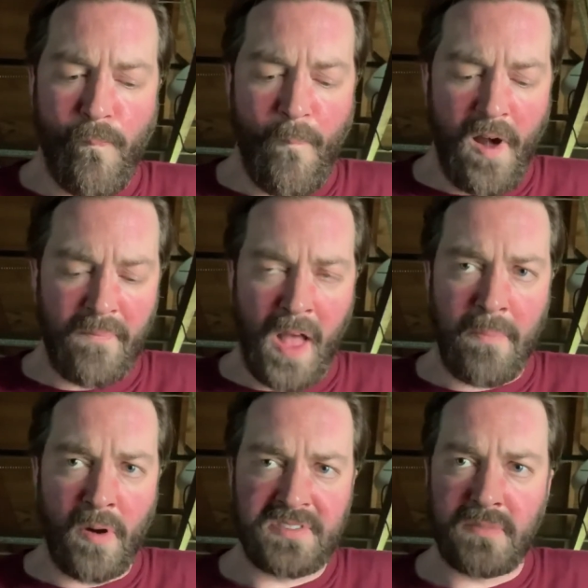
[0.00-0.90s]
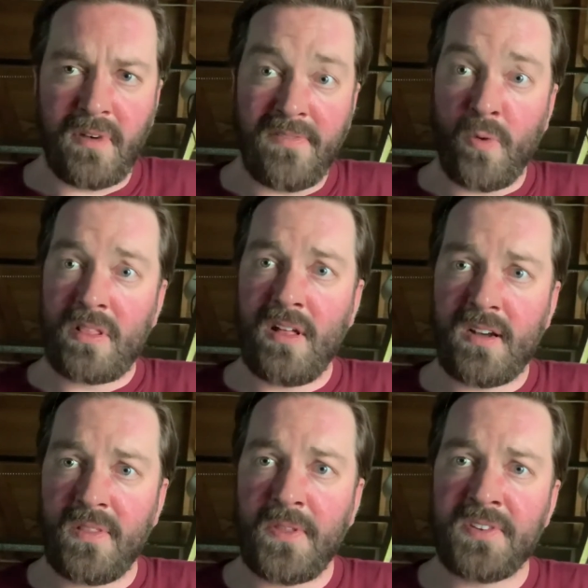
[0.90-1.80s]
I'll post them by 4 o'clock
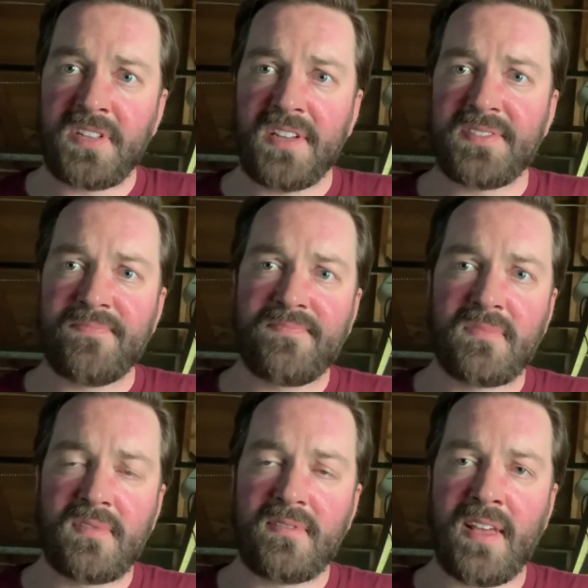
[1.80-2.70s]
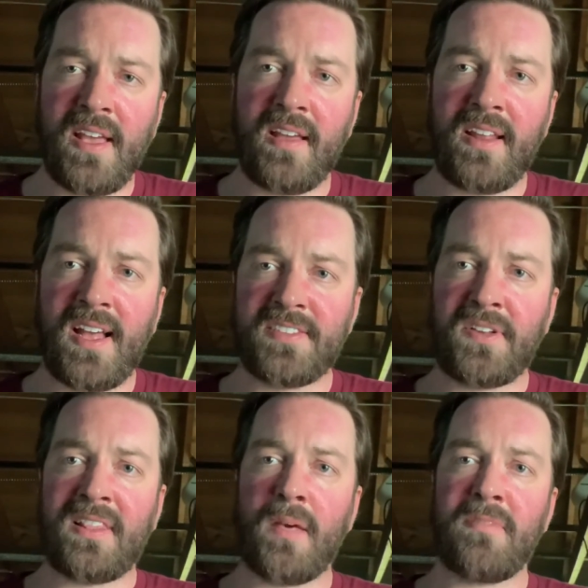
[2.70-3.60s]
on Thursdays, and I ask you
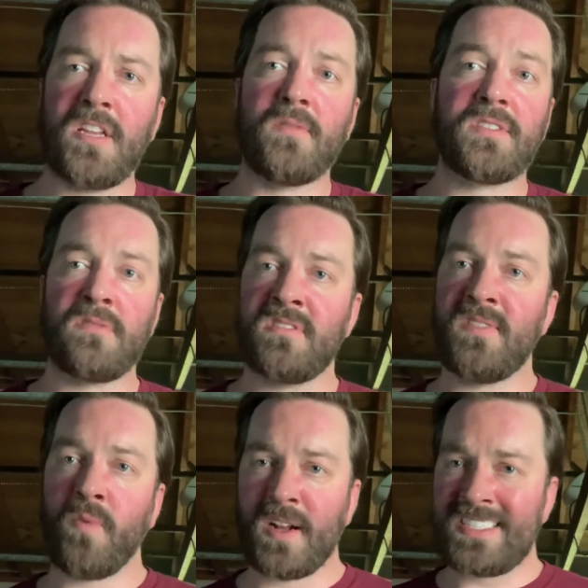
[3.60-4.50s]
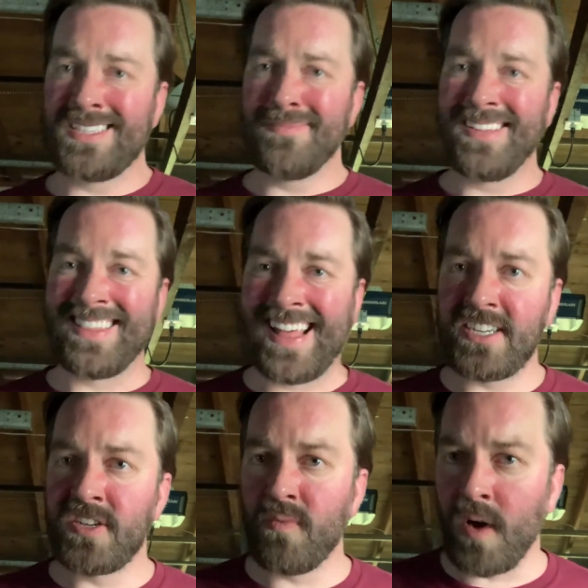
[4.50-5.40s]
to let me know as soon as you've watched them that
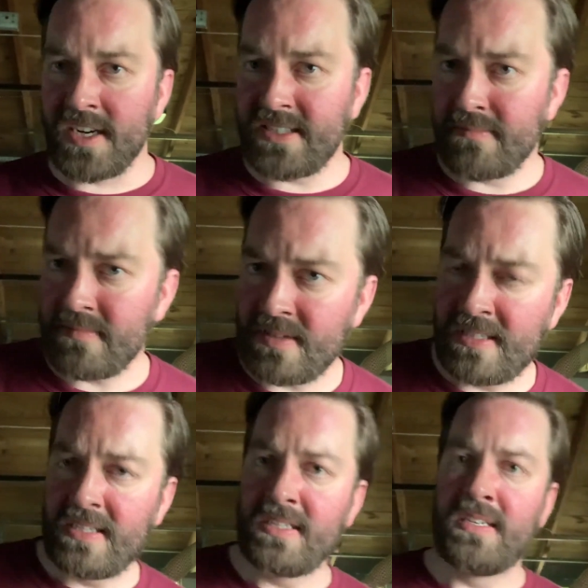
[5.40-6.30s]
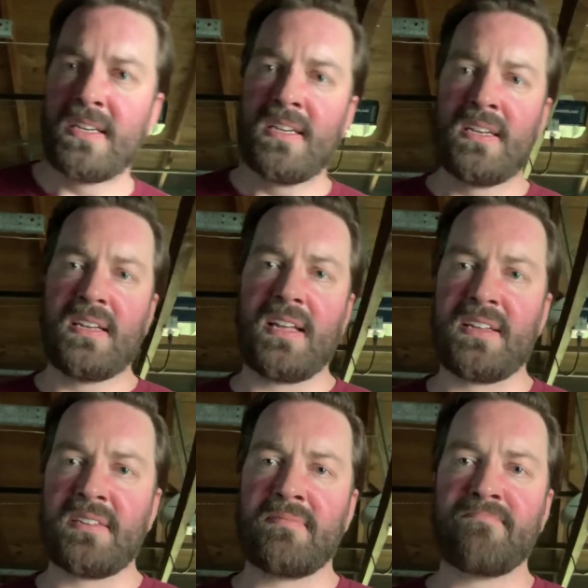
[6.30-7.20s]
you've watched them,
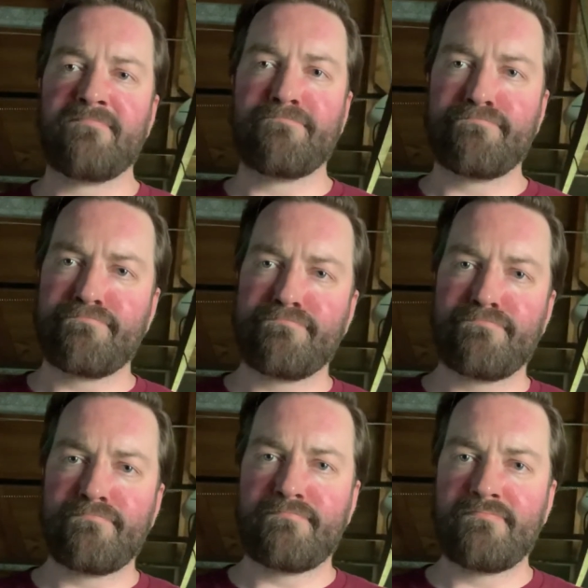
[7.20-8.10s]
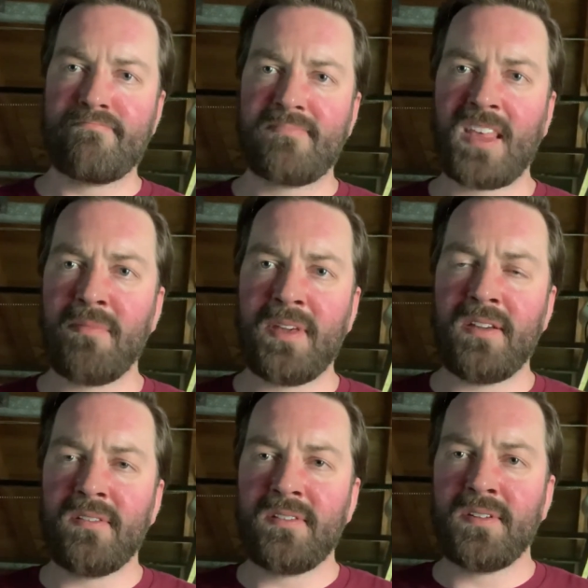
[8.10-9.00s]
and give me
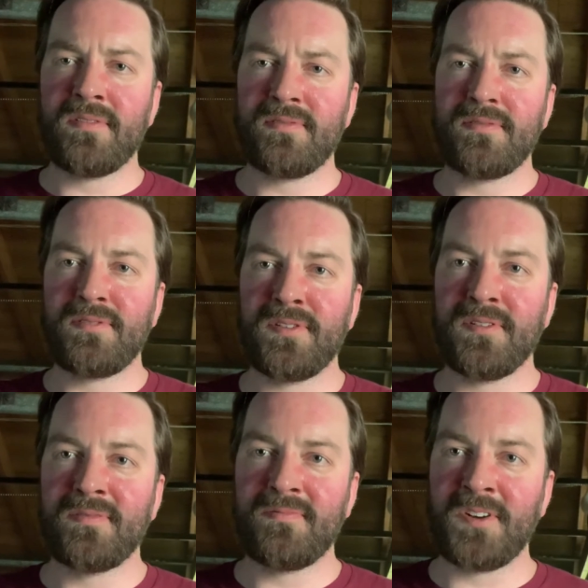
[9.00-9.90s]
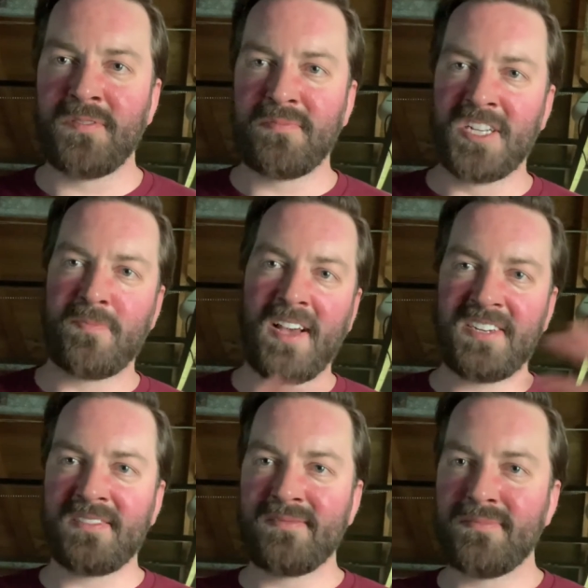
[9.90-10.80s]
your
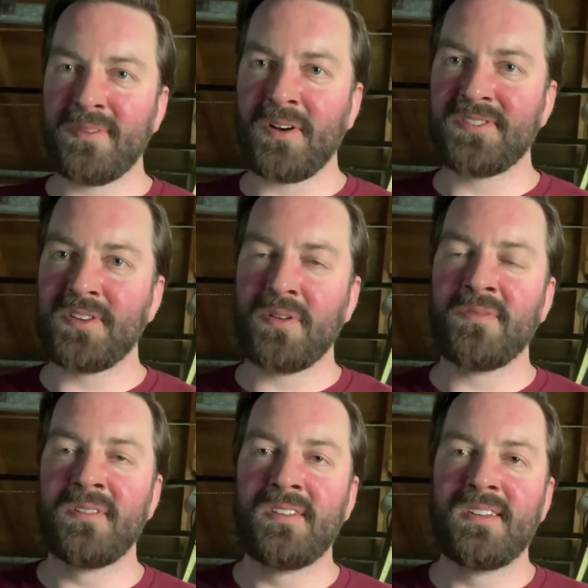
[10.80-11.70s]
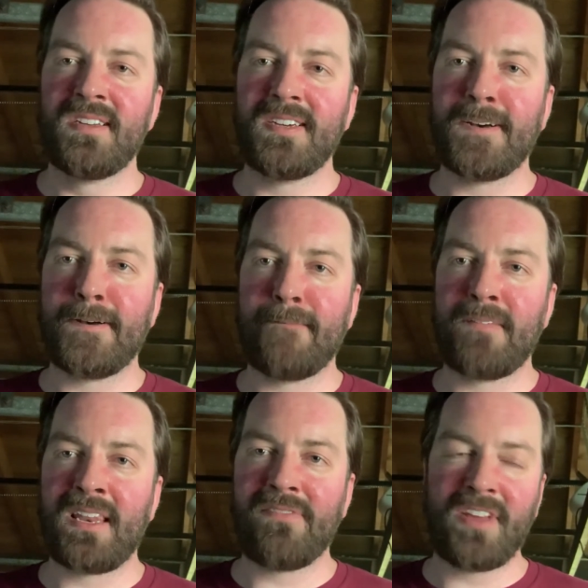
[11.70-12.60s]
participation, but also
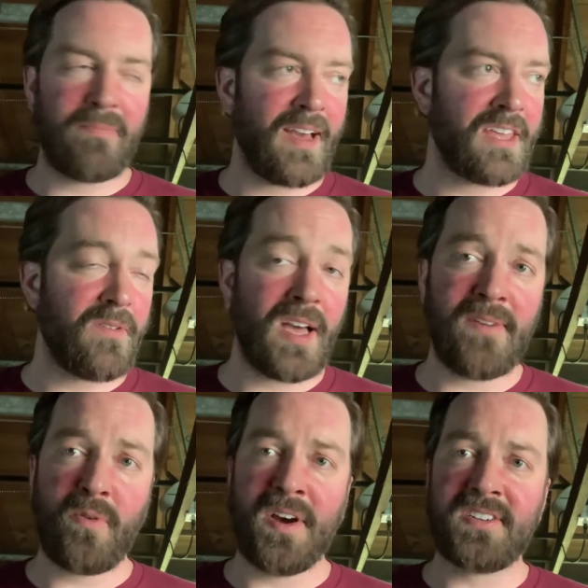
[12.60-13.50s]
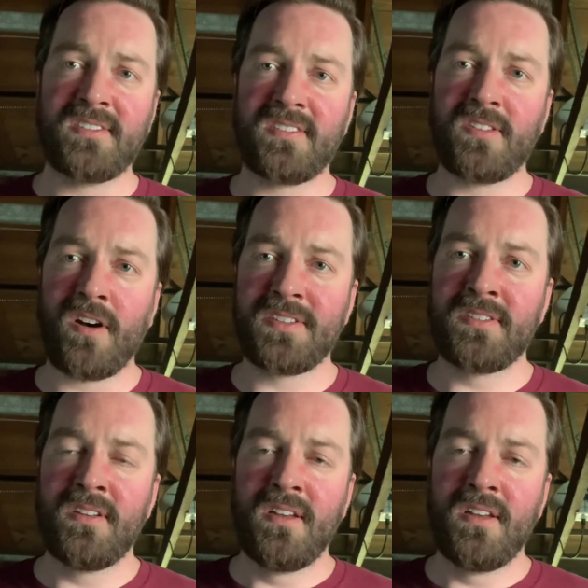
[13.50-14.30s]
any feedback you have, questions and thoughts